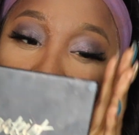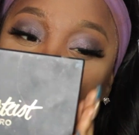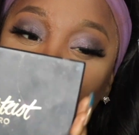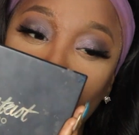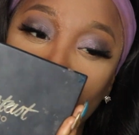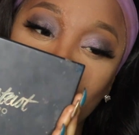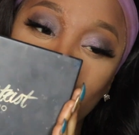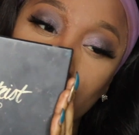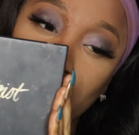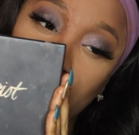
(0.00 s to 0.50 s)

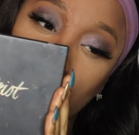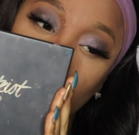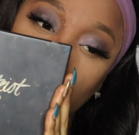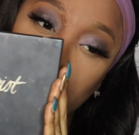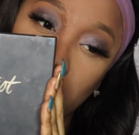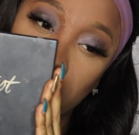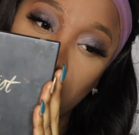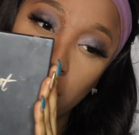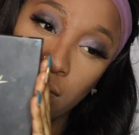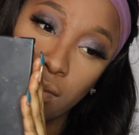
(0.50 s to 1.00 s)
And
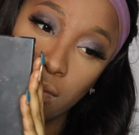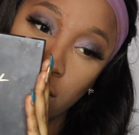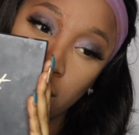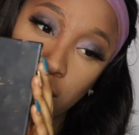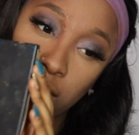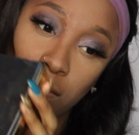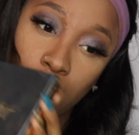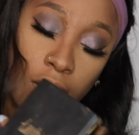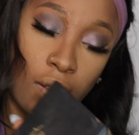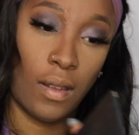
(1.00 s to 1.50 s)
Bandwagon
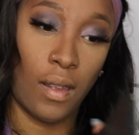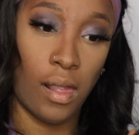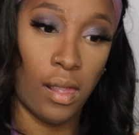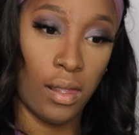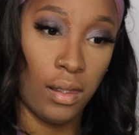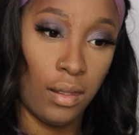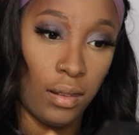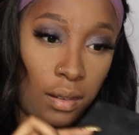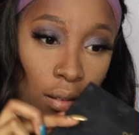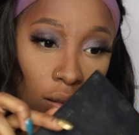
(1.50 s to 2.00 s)
on my
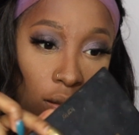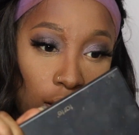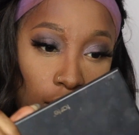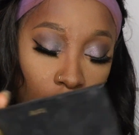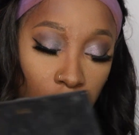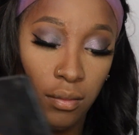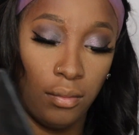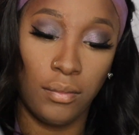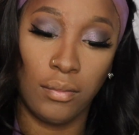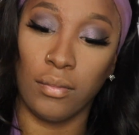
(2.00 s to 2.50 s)
lower
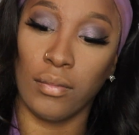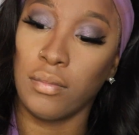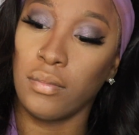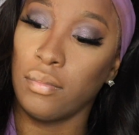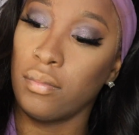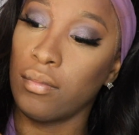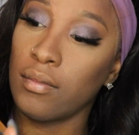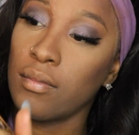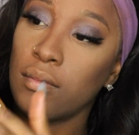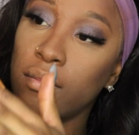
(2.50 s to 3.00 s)
lash
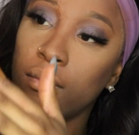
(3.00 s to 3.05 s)
line.